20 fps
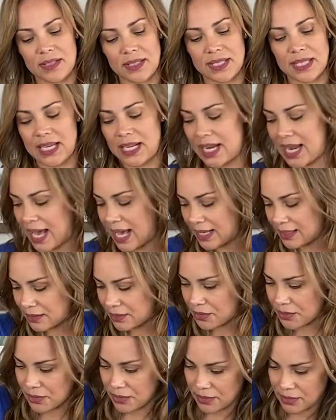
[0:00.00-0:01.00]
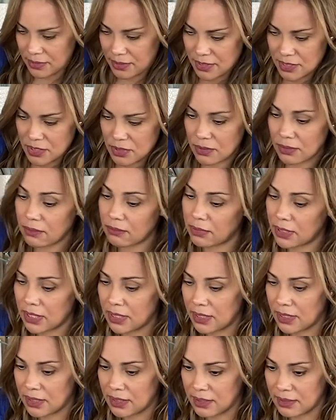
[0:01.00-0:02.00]
cilantro, because we
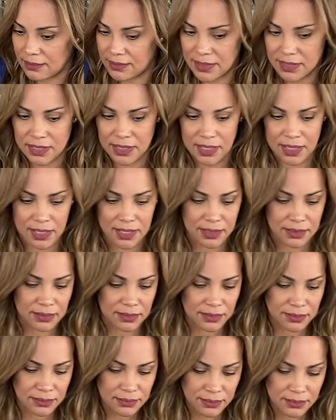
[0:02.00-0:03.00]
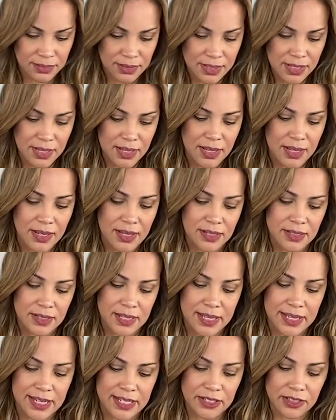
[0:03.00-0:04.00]
love cilantro.
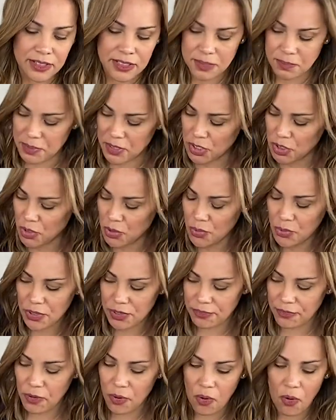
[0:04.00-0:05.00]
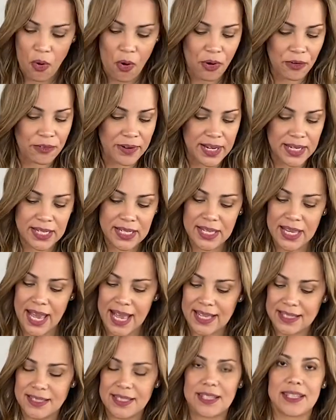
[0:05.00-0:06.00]
And it looks beautiful already
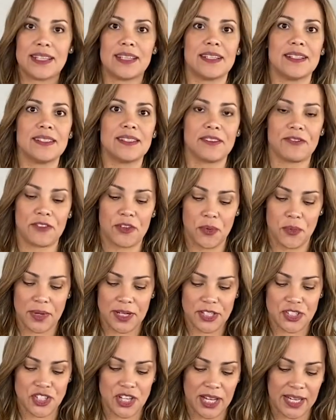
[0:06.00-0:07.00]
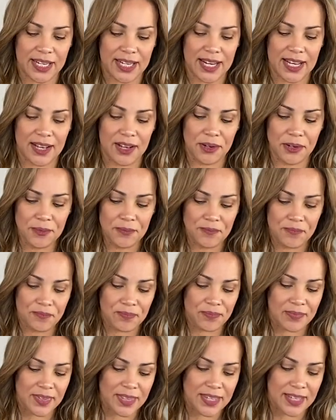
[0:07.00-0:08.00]
as it is. If you want to check it out,
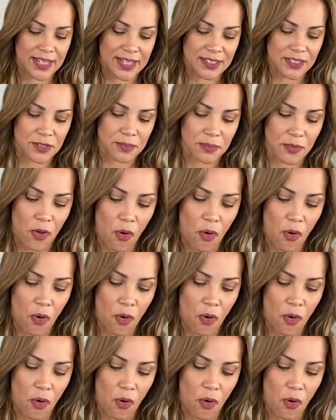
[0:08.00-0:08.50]
it's